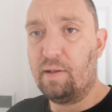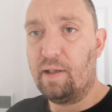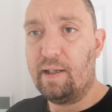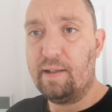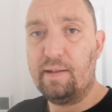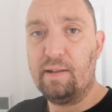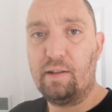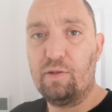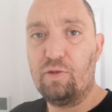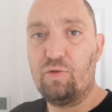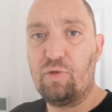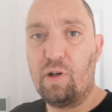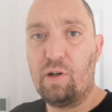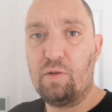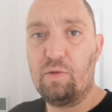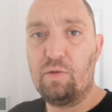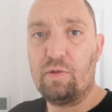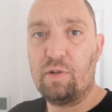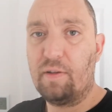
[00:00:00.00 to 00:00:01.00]
heating
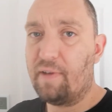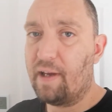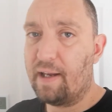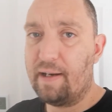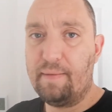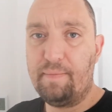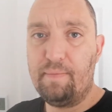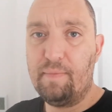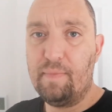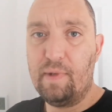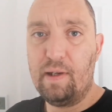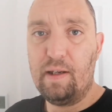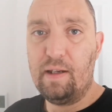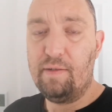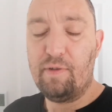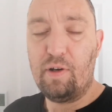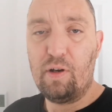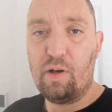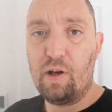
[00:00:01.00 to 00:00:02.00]
controls. I've had
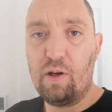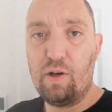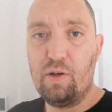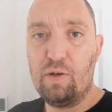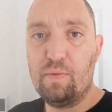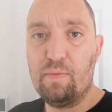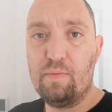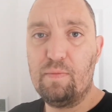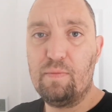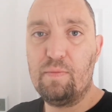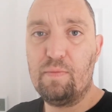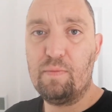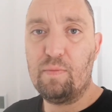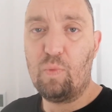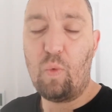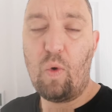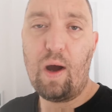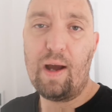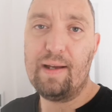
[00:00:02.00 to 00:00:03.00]
Evo Home,
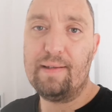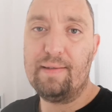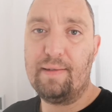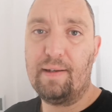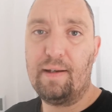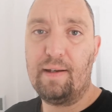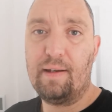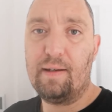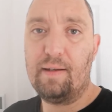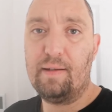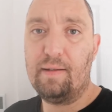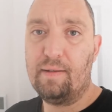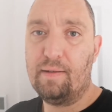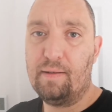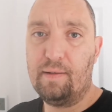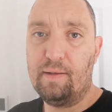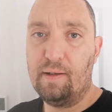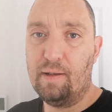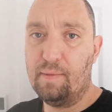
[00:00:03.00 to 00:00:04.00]
Wiser,
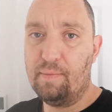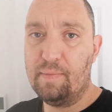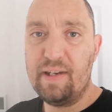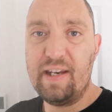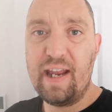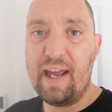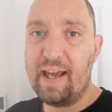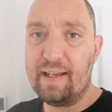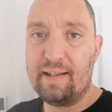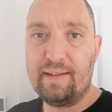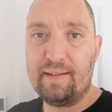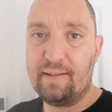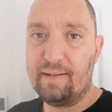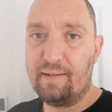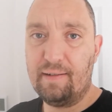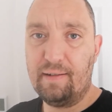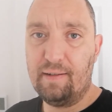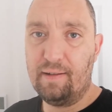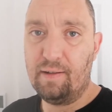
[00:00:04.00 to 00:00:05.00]

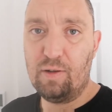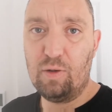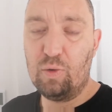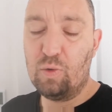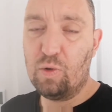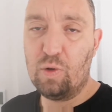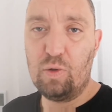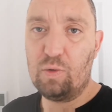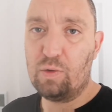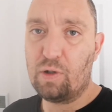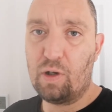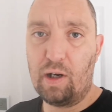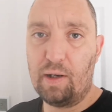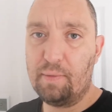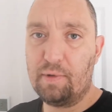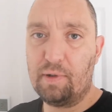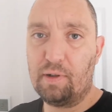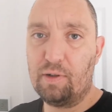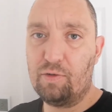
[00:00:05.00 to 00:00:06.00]
Nest, all
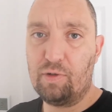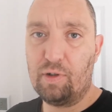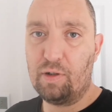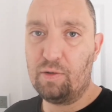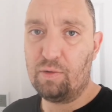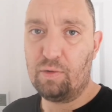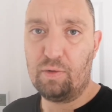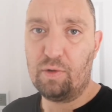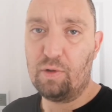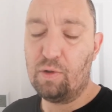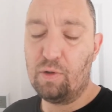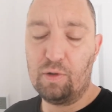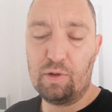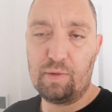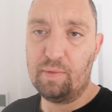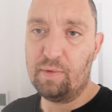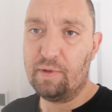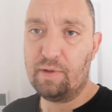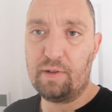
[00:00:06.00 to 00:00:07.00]
types of controls, all the
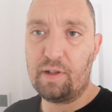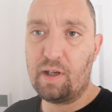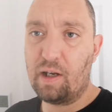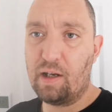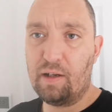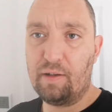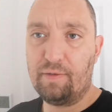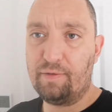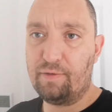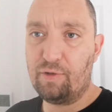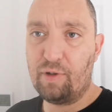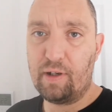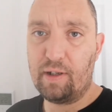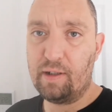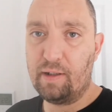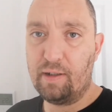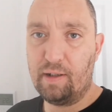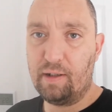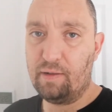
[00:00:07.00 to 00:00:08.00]
Hortsman stuff,
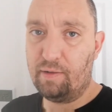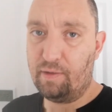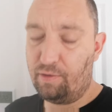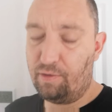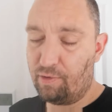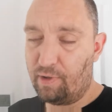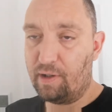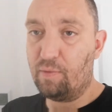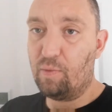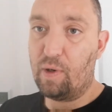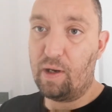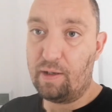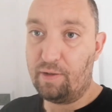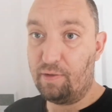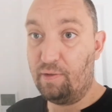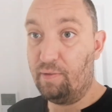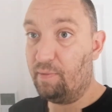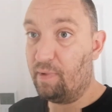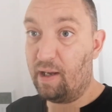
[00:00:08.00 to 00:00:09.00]
the Drain
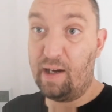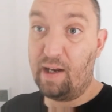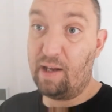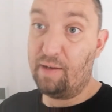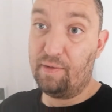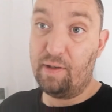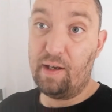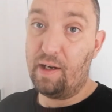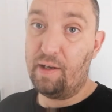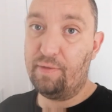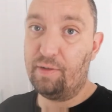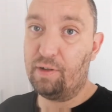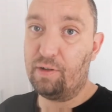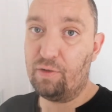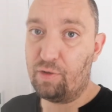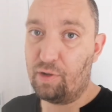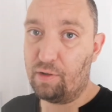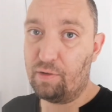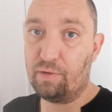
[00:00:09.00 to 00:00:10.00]
Wiser and other
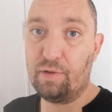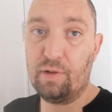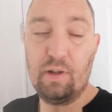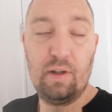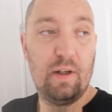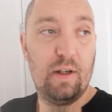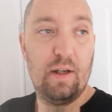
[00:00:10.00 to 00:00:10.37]
controls.